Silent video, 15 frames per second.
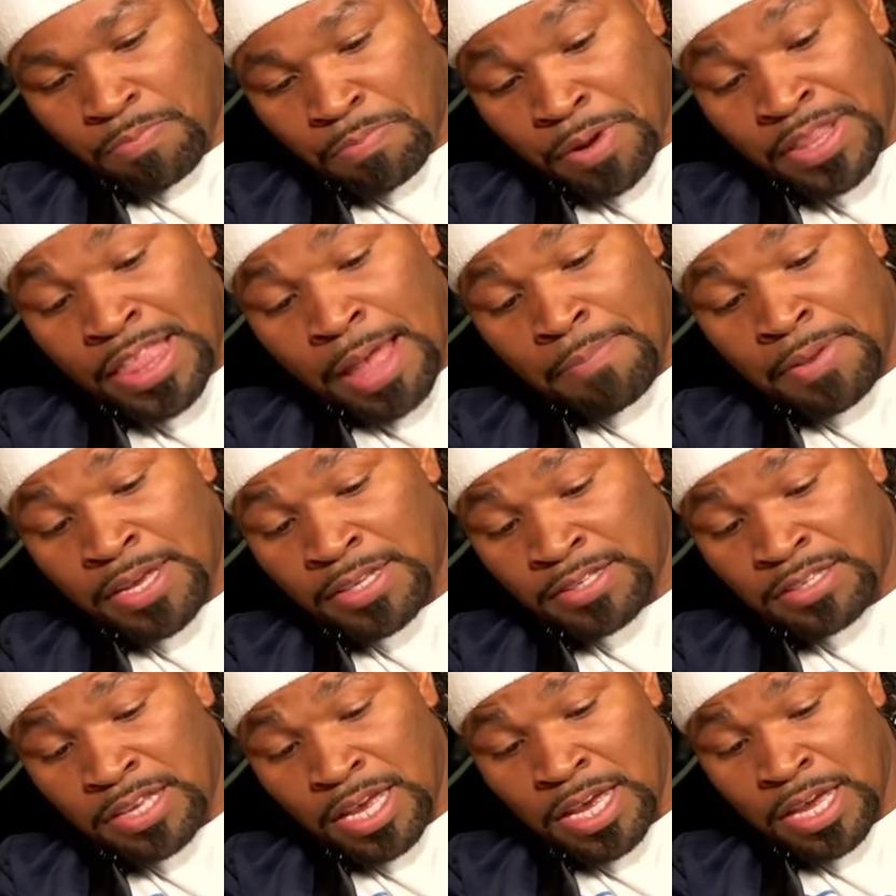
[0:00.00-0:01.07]
But that being
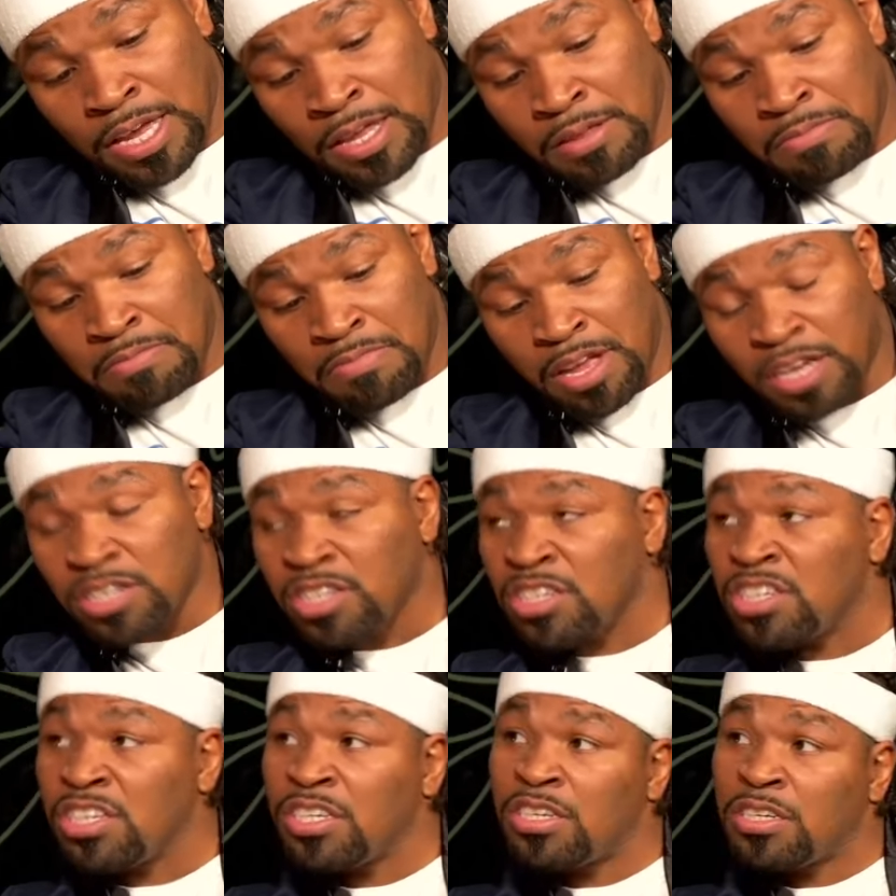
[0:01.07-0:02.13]
said,
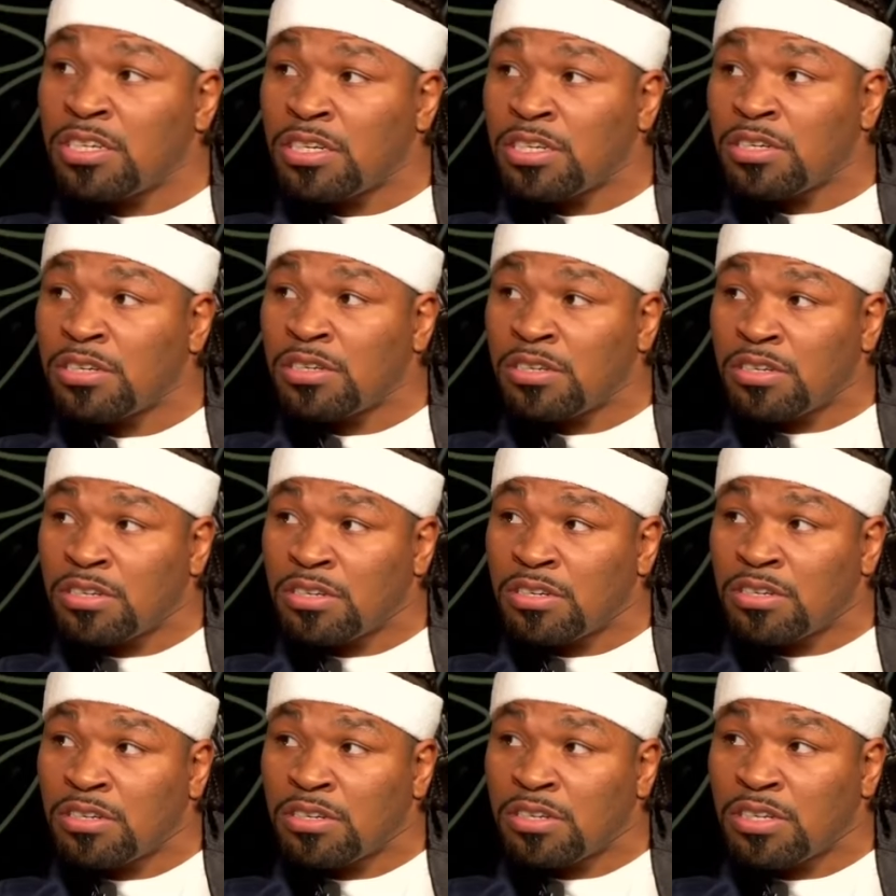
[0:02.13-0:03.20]

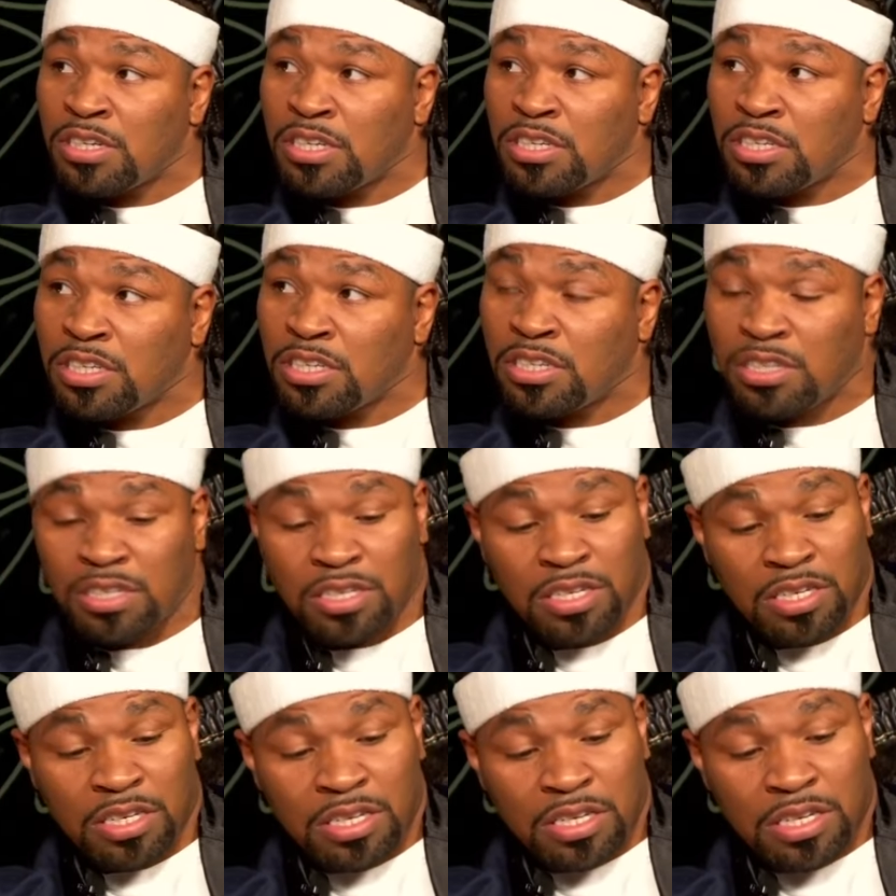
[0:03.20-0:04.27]
uh, WBO,
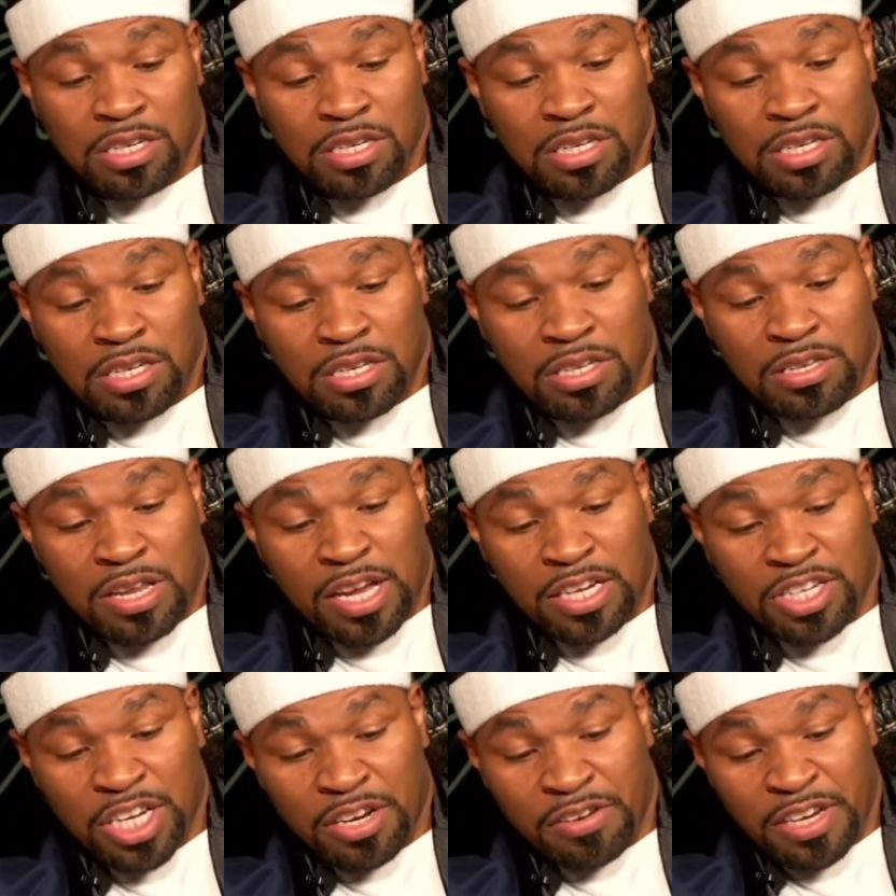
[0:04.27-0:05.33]
WBL.
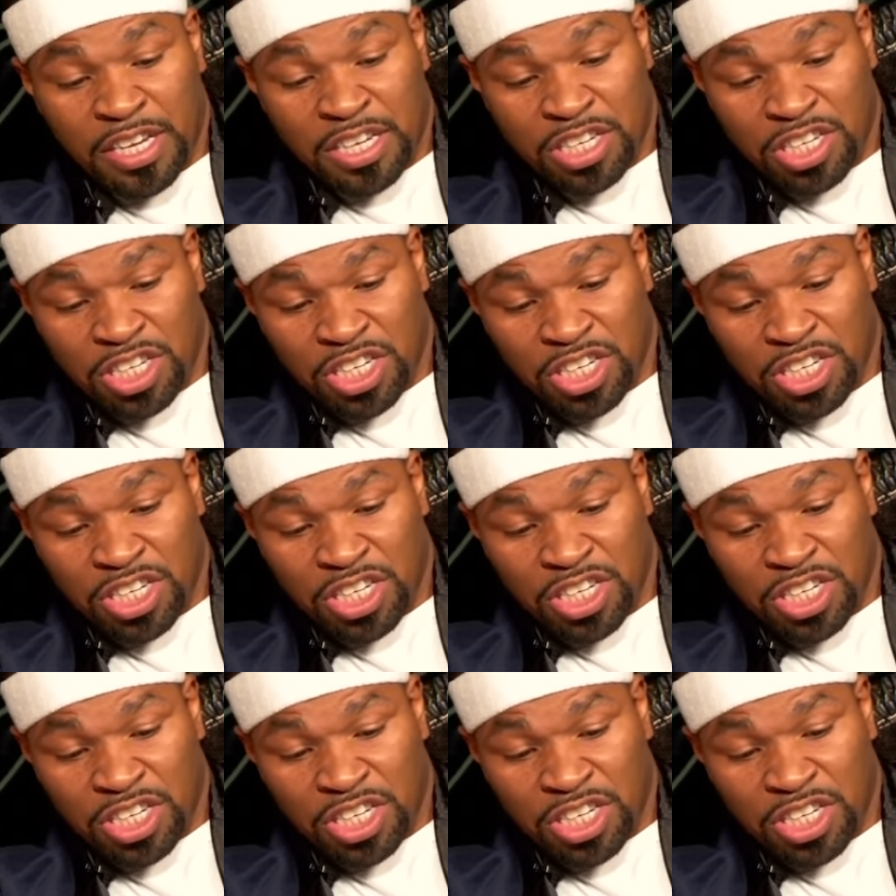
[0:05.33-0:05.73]
next year it